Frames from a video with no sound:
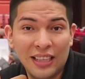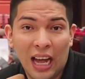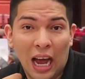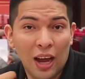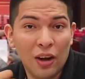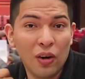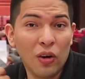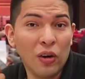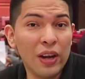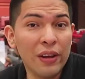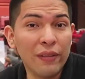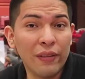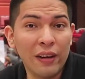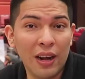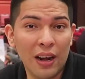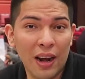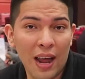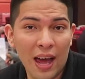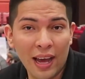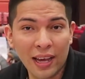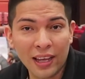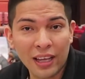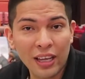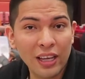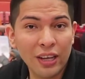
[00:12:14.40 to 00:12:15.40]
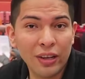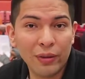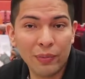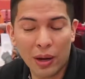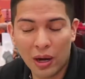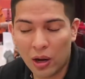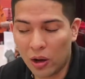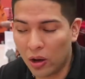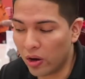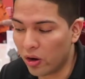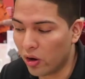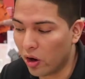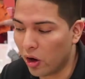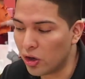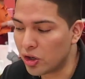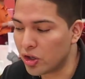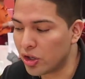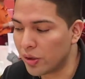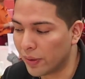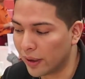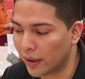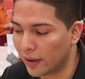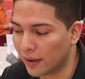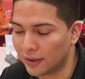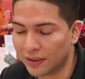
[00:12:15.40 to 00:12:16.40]
I don't even like it in my own
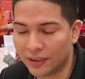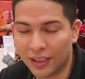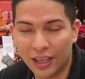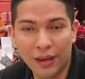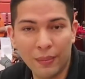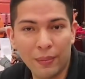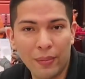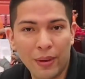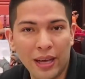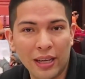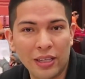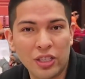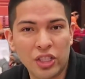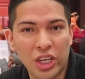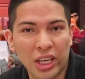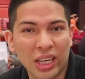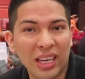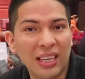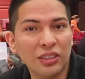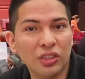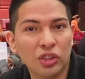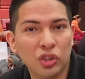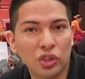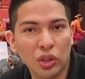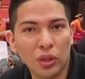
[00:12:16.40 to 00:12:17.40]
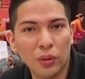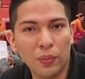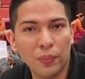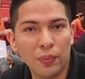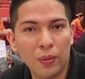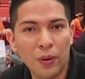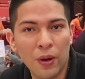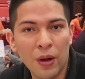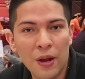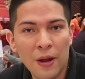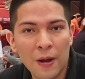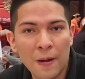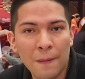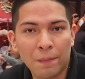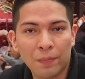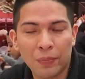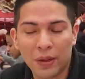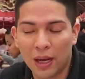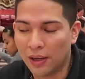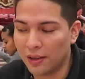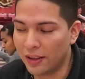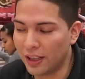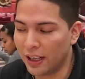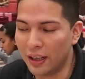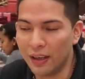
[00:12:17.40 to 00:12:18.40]
country because they make chicken soup,
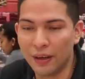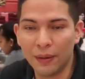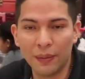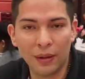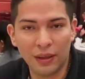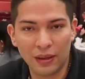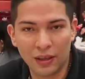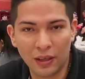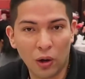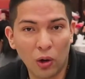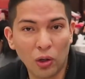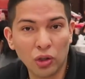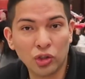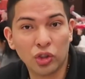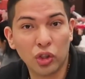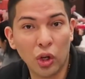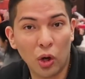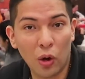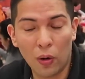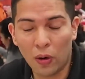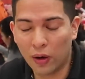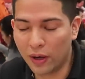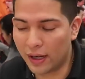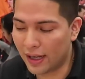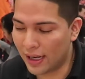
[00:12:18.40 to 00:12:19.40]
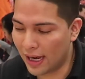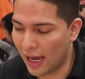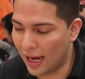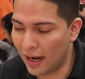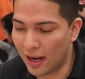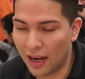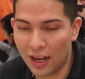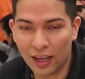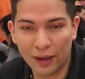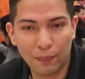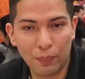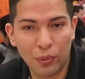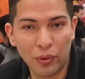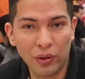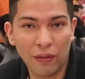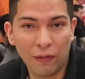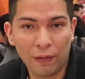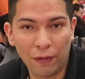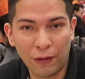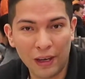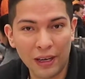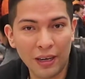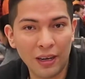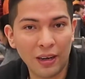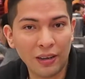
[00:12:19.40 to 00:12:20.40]
and they also kind of like put the
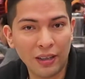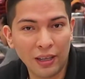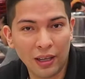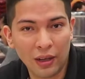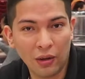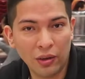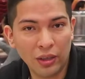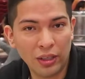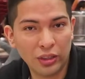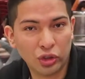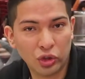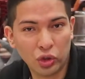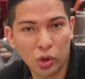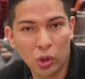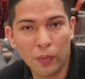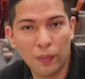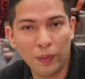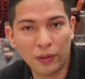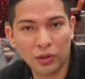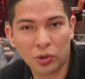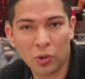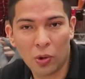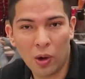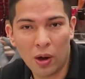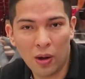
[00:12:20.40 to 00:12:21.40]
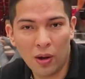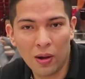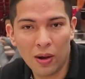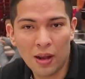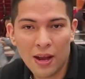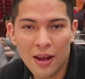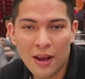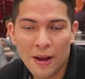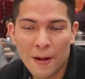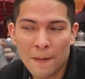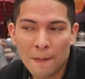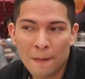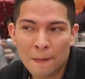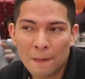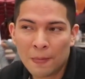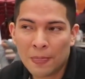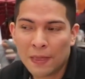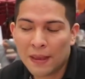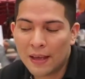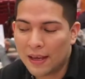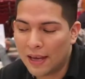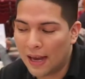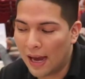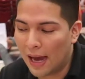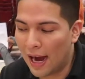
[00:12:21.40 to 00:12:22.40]
feet on the soup as well.
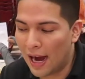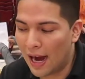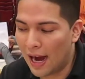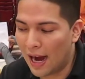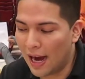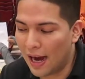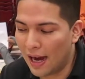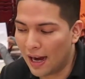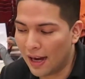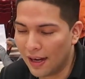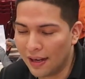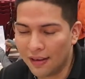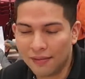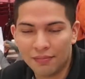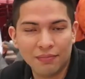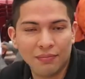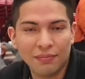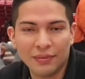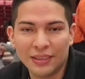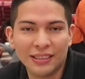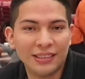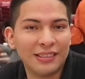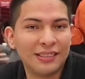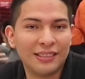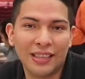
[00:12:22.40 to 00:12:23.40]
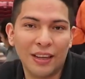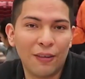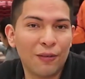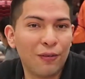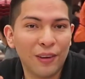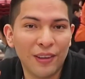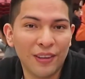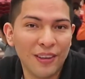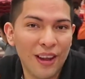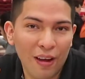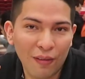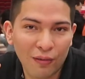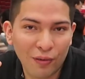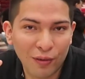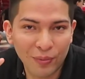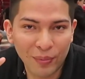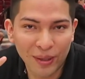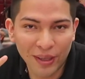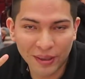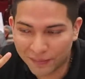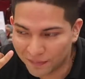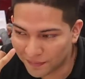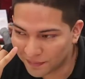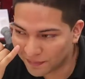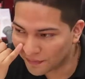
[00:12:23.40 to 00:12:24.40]
And this is definitely not for
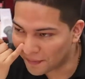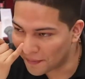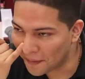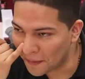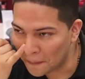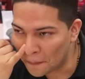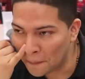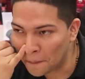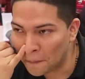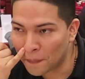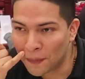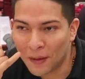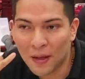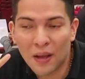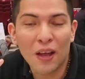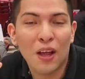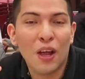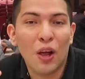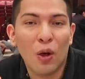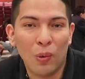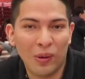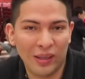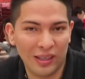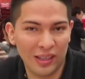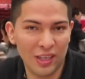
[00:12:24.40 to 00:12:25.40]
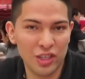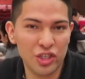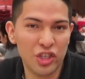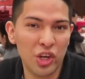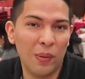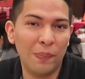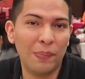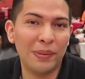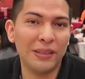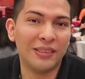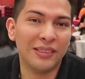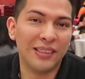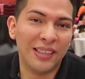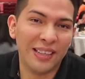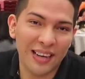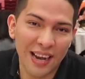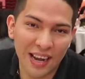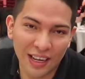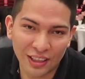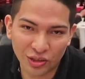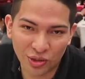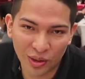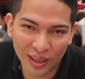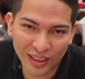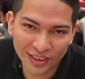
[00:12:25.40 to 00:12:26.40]
me. We're gonna jump into the
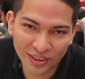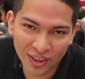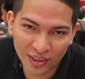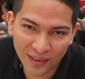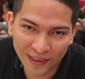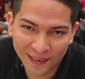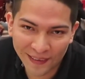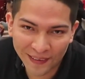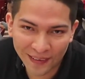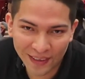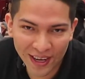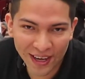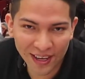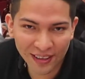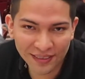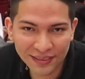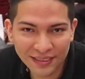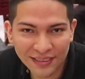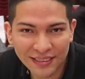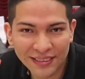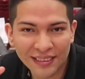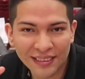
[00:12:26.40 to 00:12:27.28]
next restaurant, okay?